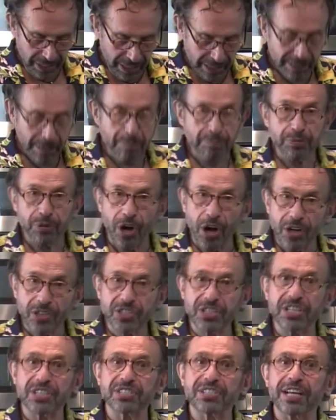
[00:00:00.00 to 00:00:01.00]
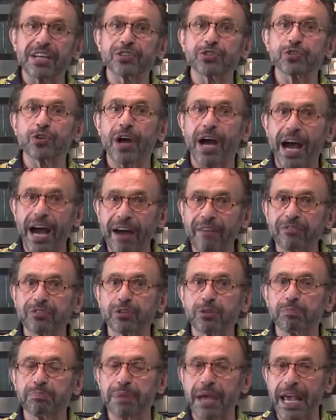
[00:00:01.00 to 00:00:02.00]
The process that you have
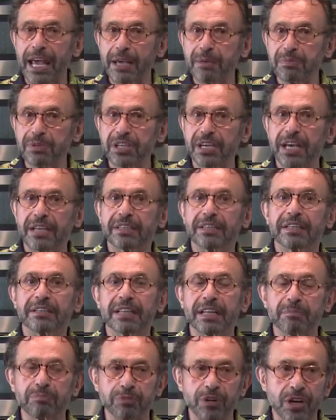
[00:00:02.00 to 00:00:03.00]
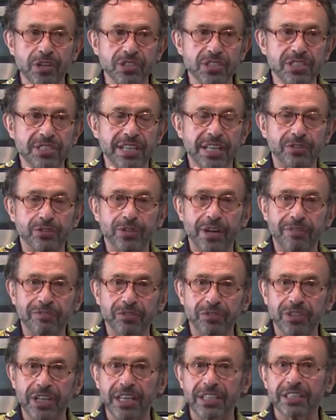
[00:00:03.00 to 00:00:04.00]
to baby it, the process that you have to
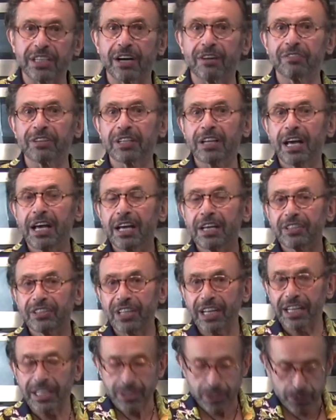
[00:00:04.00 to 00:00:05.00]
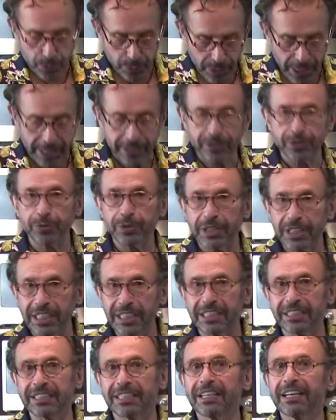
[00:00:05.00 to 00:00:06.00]
take care of it till it's ready to
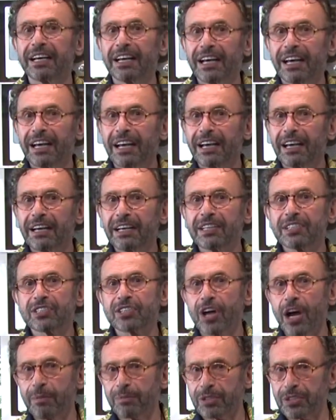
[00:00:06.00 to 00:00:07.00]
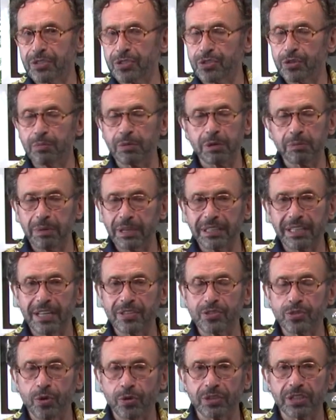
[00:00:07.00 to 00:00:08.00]
eat, is time consuming, but
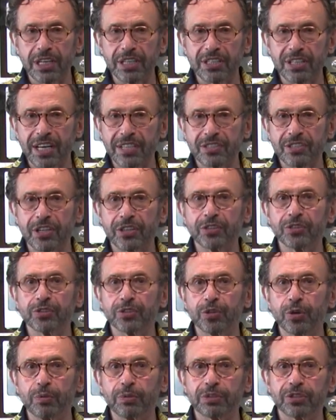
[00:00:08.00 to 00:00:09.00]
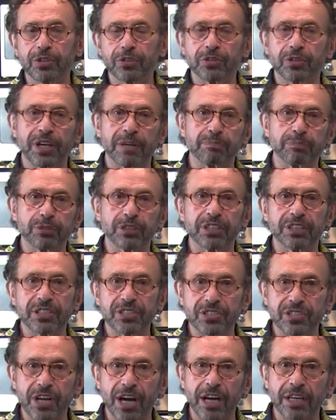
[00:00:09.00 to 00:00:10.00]
that's okay. It has nothing to do with you. You can put it
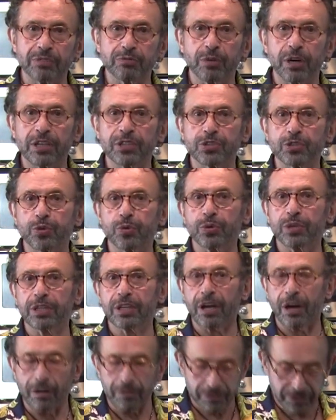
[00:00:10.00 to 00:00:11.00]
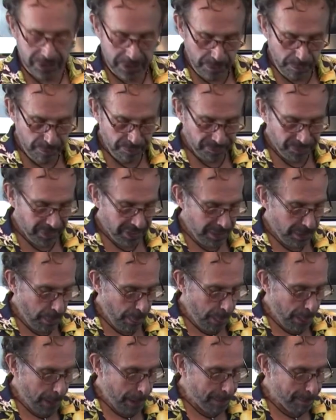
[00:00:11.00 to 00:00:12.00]
aside while it's cooling off.
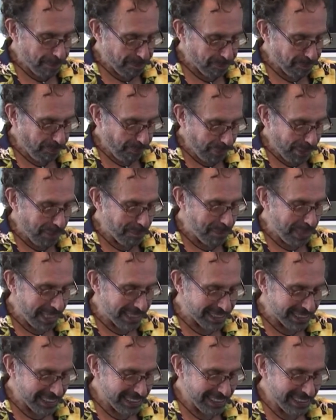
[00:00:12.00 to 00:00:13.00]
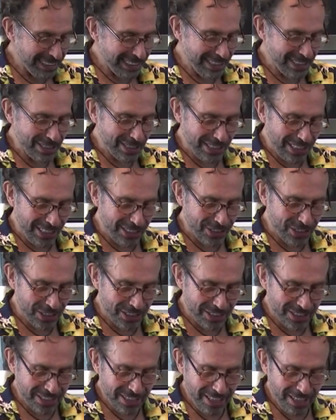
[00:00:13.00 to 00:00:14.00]
But it's
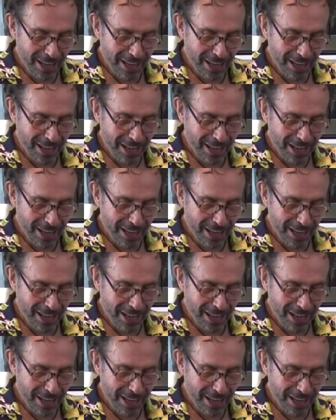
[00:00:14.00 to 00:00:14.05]
delicious.